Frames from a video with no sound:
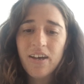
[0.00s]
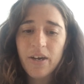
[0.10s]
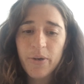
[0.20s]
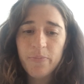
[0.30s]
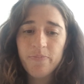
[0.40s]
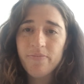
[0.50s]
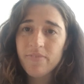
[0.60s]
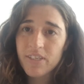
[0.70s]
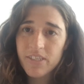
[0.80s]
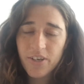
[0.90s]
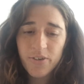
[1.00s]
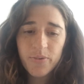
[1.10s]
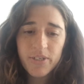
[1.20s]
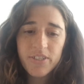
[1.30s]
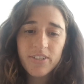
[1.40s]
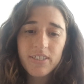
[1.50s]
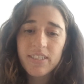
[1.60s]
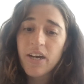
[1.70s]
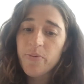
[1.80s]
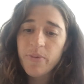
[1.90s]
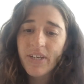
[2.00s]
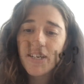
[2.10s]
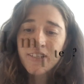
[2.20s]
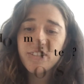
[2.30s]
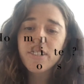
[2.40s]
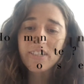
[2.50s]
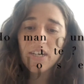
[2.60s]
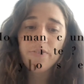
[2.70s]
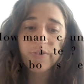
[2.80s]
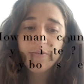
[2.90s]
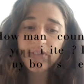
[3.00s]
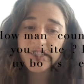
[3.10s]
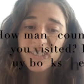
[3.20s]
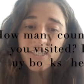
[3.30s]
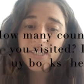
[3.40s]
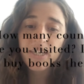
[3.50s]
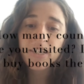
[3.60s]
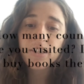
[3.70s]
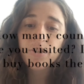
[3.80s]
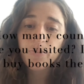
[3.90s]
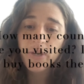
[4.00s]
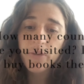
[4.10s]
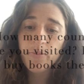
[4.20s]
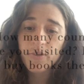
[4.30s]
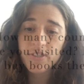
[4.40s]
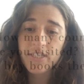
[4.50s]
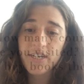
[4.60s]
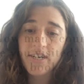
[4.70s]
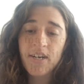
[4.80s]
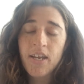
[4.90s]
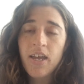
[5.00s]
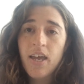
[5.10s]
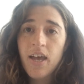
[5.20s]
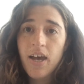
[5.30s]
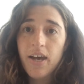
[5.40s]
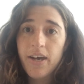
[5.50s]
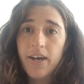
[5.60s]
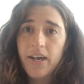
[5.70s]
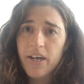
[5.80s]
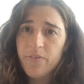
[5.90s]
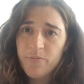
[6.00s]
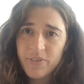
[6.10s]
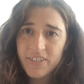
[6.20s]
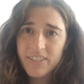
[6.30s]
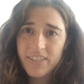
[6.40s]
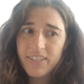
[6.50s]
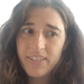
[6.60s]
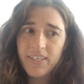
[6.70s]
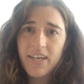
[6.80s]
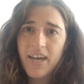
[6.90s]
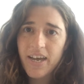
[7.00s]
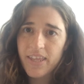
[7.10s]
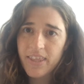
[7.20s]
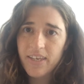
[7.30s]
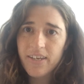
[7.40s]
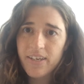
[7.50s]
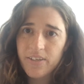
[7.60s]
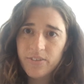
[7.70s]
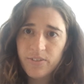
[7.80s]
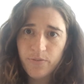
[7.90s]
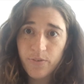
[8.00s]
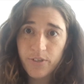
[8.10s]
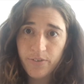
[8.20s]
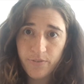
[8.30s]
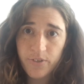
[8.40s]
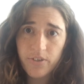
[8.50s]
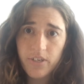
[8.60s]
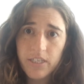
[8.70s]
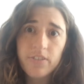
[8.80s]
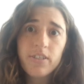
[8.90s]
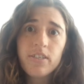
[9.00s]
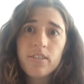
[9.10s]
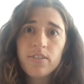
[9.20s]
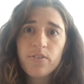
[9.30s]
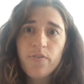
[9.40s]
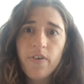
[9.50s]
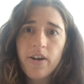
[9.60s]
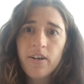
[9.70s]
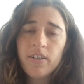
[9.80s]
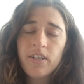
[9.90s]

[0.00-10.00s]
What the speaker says: The second question is, how many countries have you visited and did you buy books there? I have visited, I think I counted 44 countries so far.